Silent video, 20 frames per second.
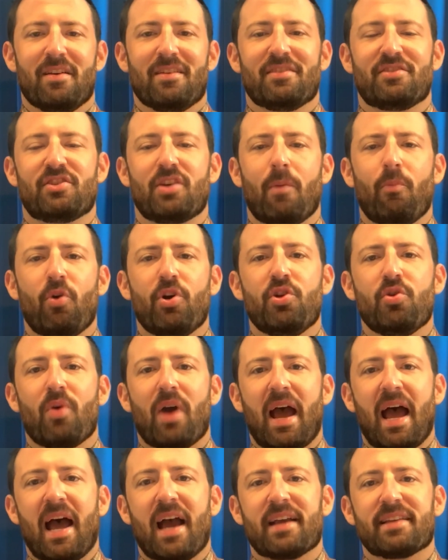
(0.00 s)
someone
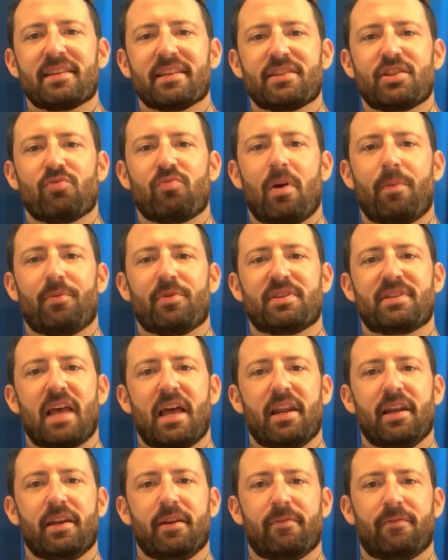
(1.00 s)
who acts as the
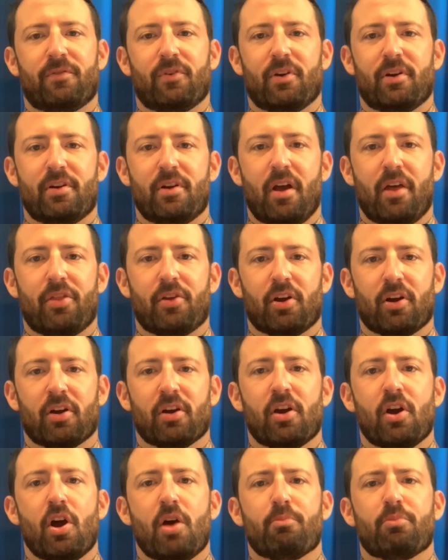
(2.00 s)
representative for
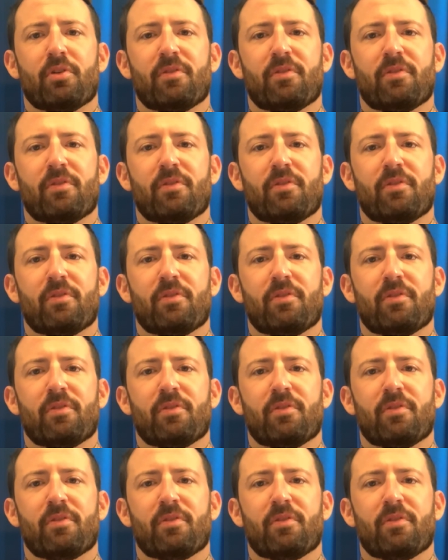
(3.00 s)
another,